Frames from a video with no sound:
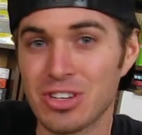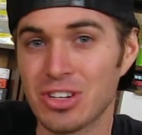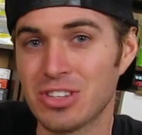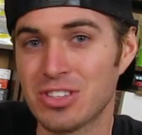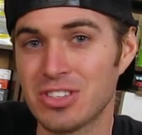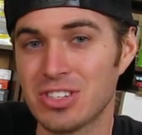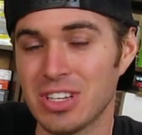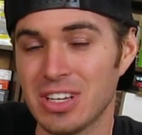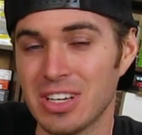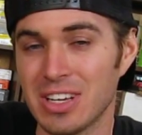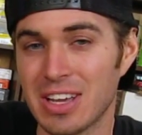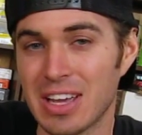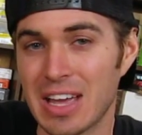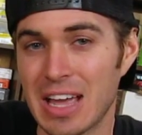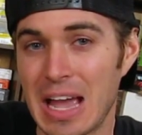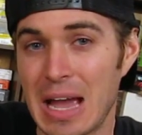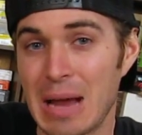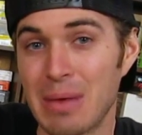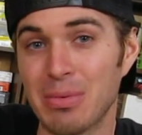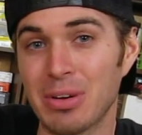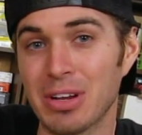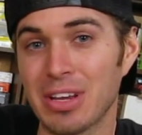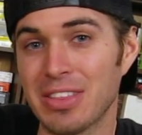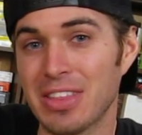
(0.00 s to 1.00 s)
can see,
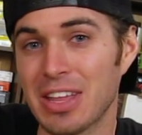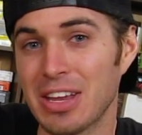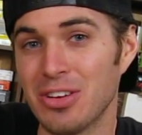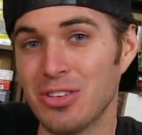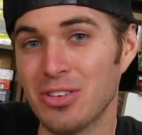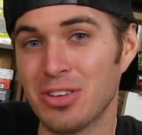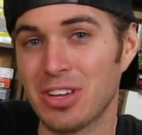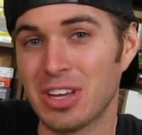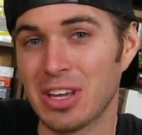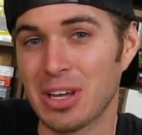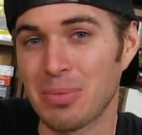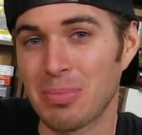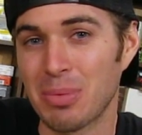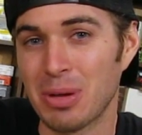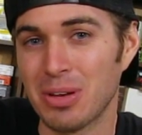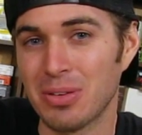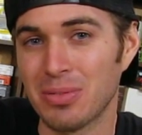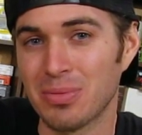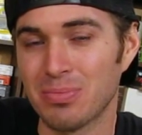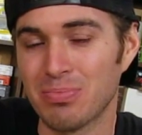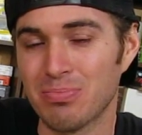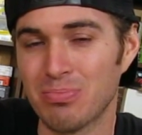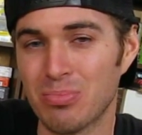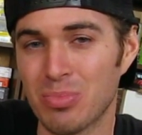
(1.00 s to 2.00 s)
hammering in that new kingpin
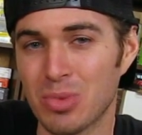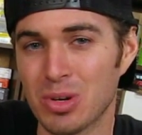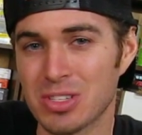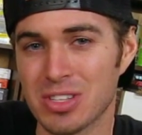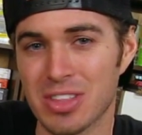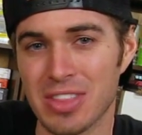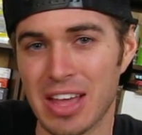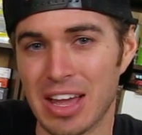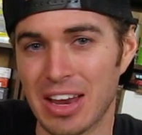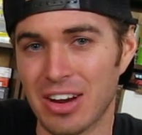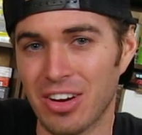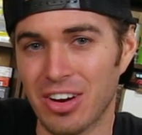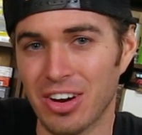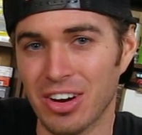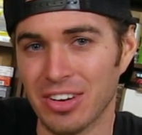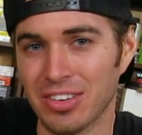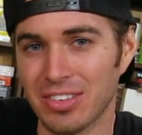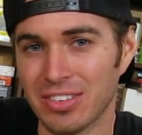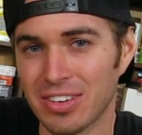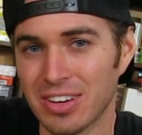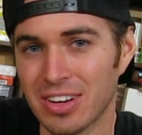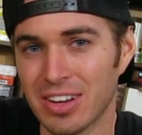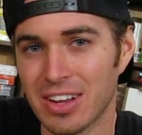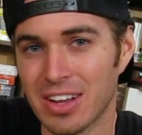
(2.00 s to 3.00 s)
wasn't that hard.
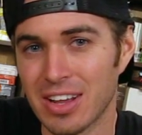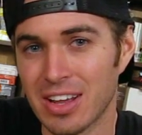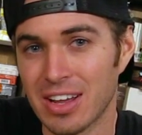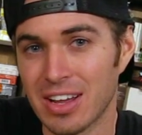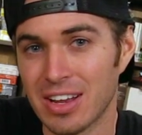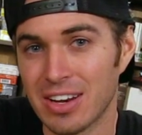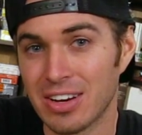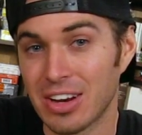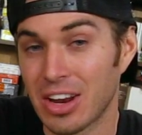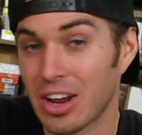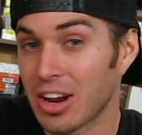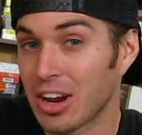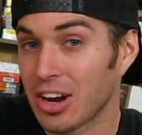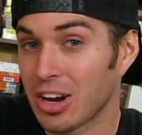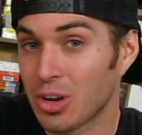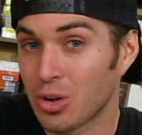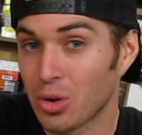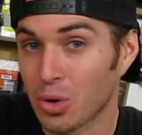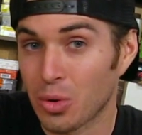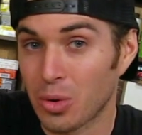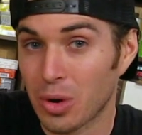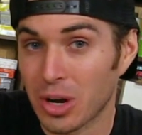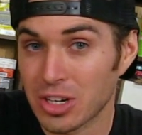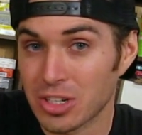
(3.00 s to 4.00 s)
Now I got a
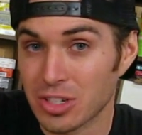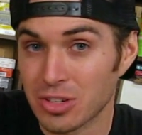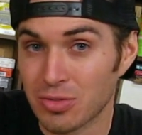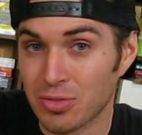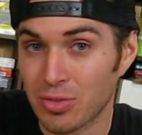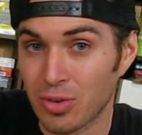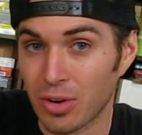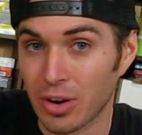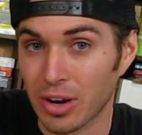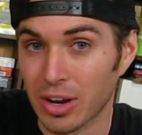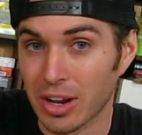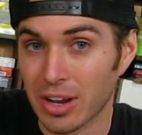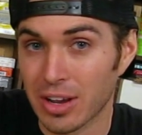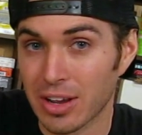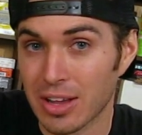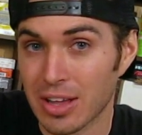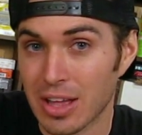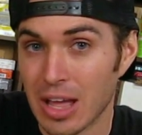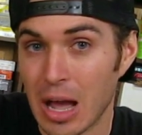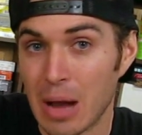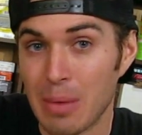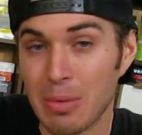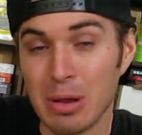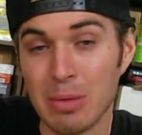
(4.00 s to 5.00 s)
quick question for you.
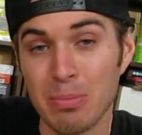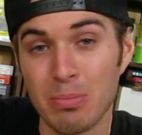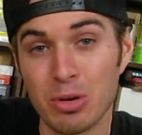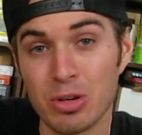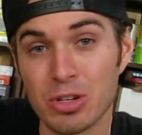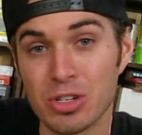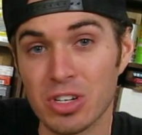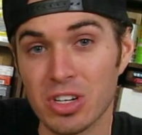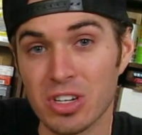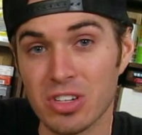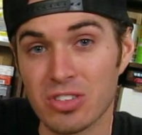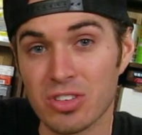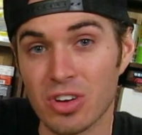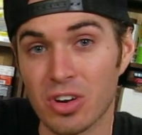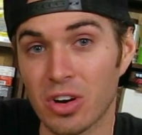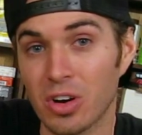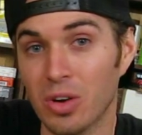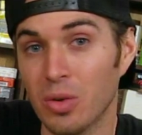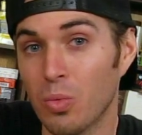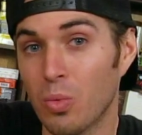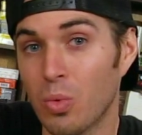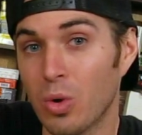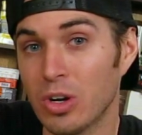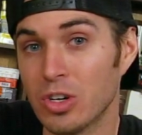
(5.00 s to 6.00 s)
How many bushings are
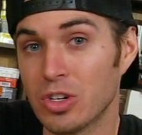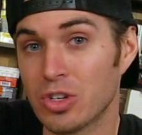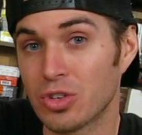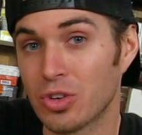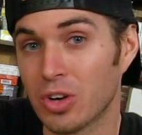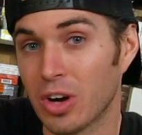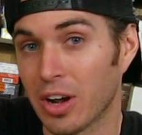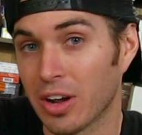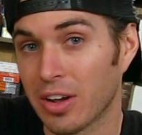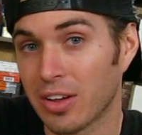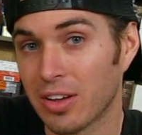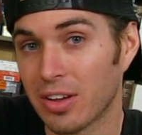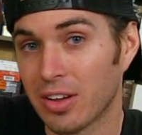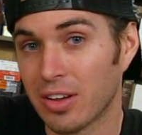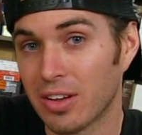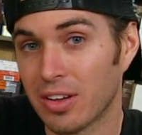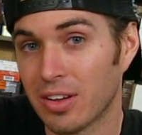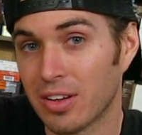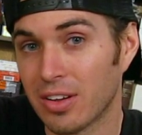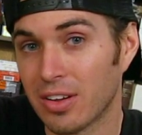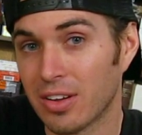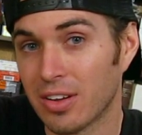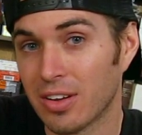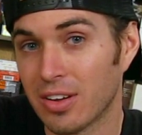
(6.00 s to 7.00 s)
in one truck?
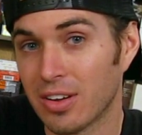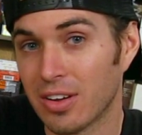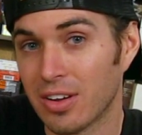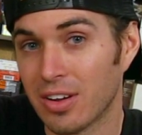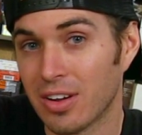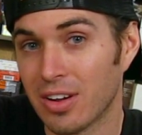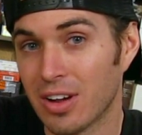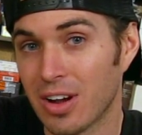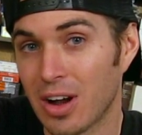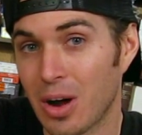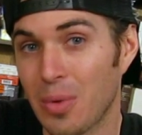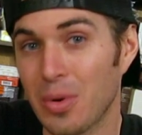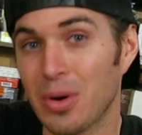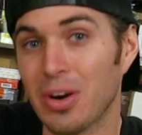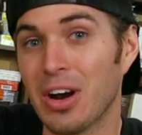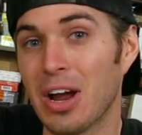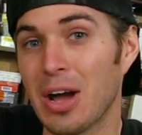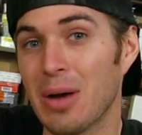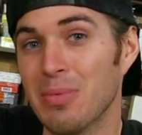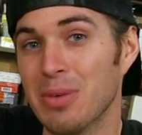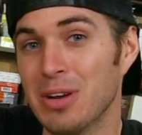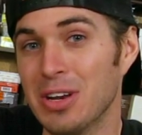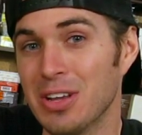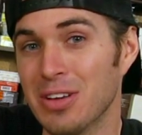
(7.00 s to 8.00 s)
I wonder
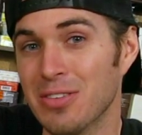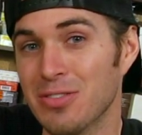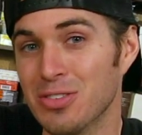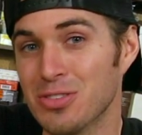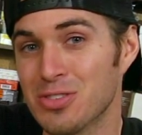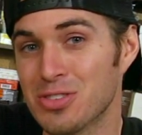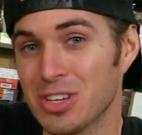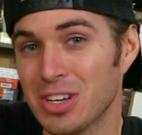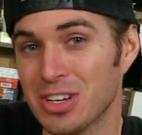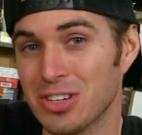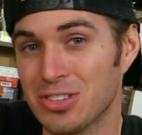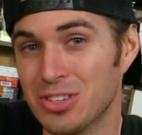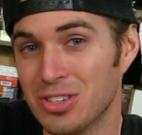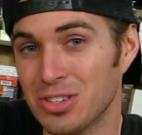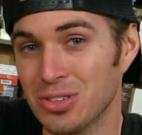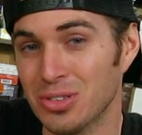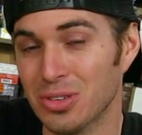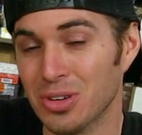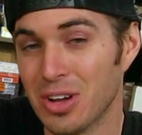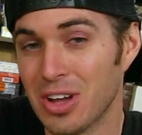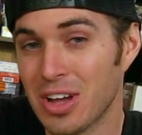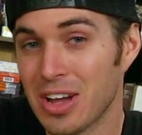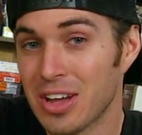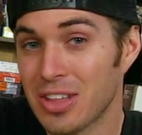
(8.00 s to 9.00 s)
how many of you said 2.
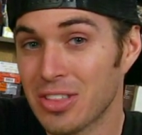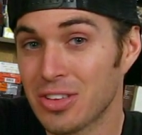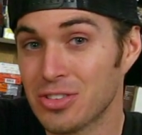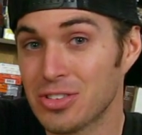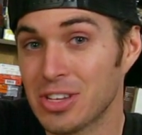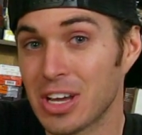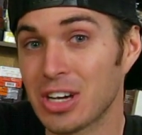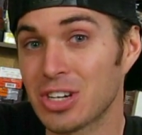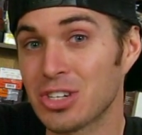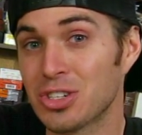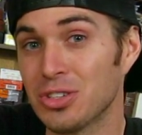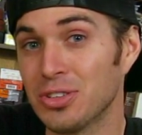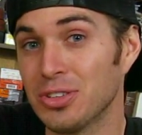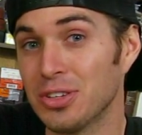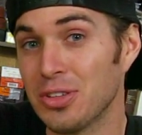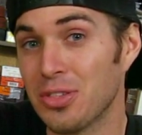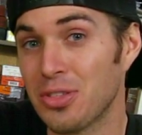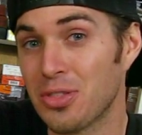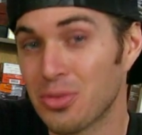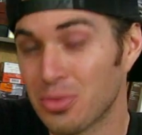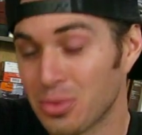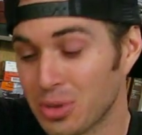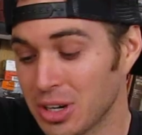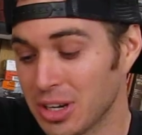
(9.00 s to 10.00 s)
There's actually
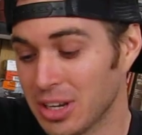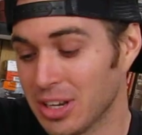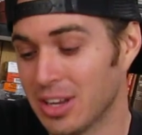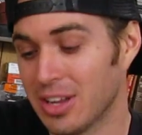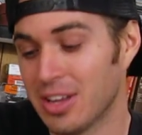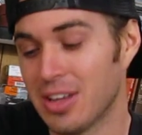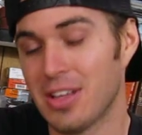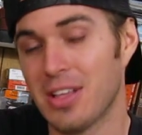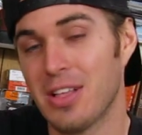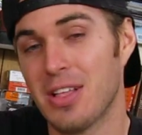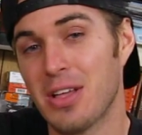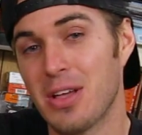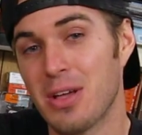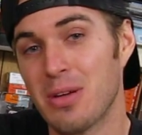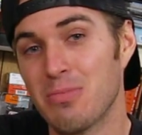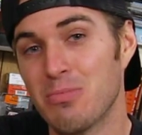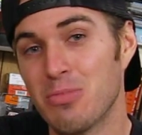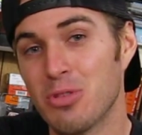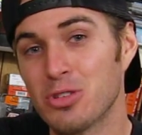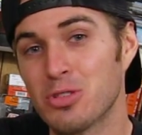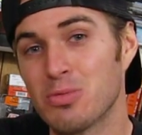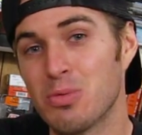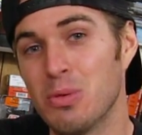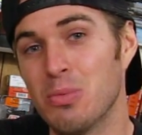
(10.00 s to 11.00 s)
3.
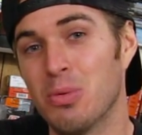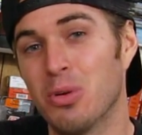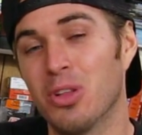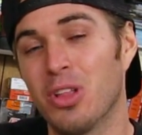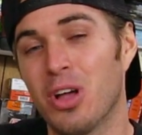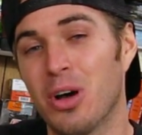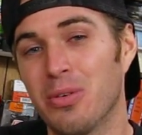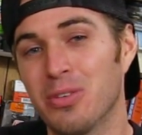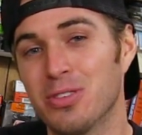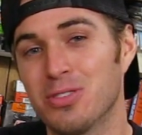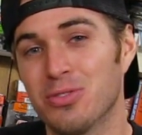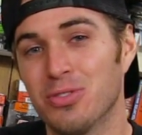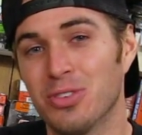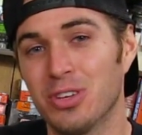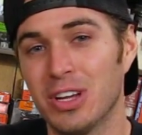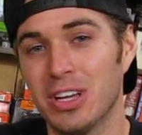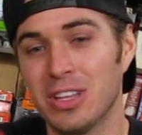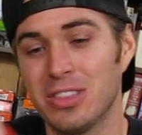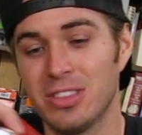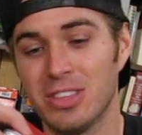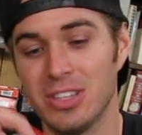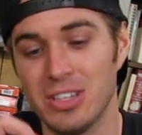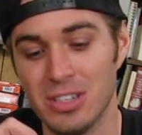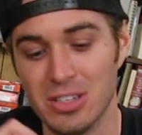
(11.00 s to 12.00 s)
Most people always
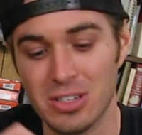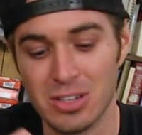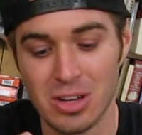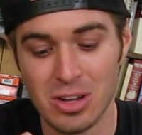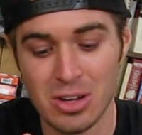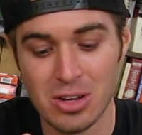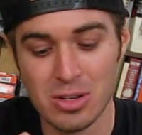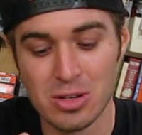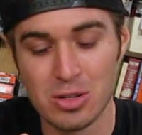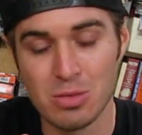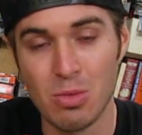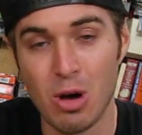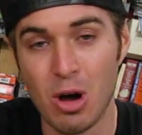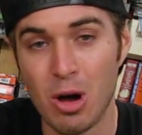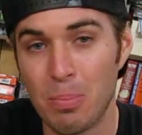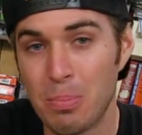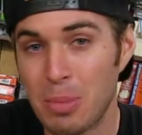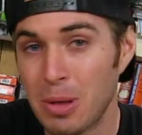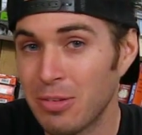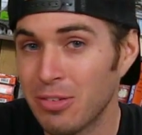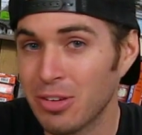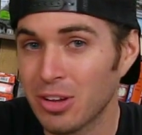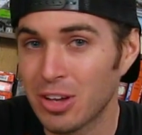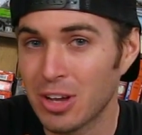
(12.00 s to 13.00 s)
forget the small
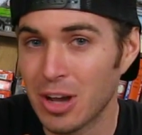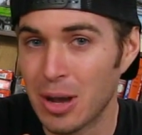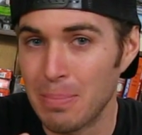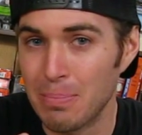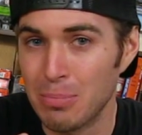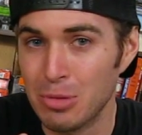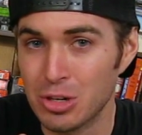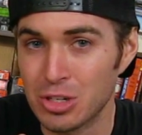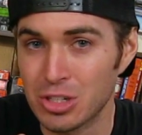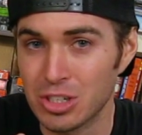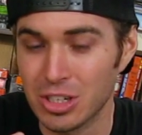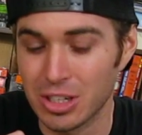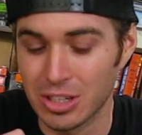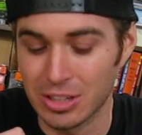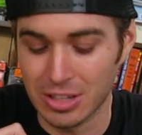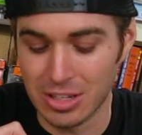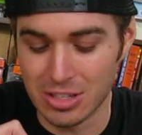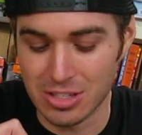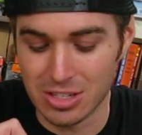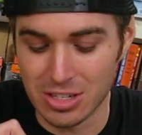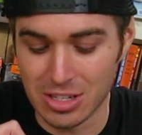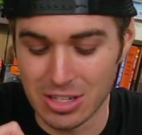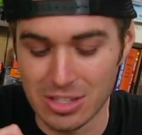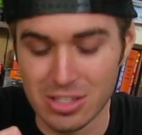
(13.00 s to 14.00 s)
pivot cup bushing
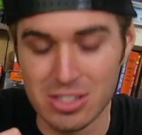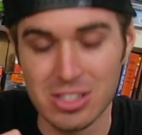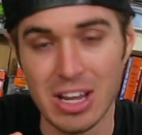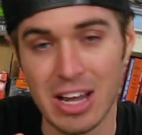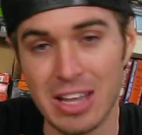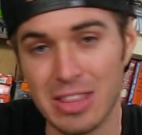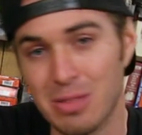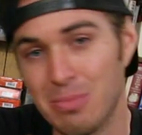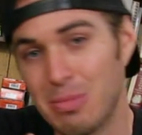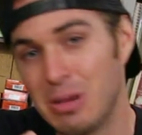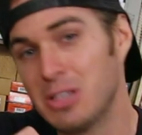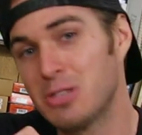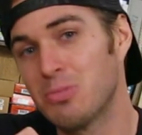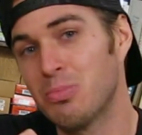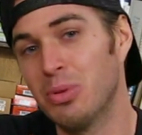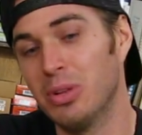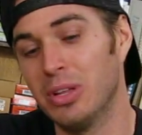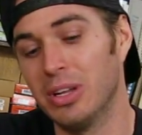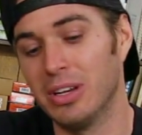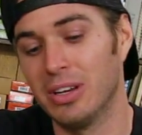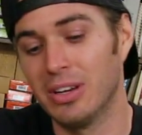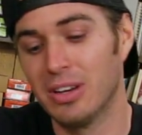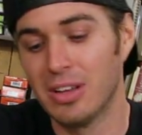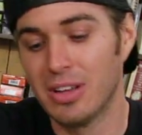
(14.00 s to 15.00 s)
that's inside the base plate.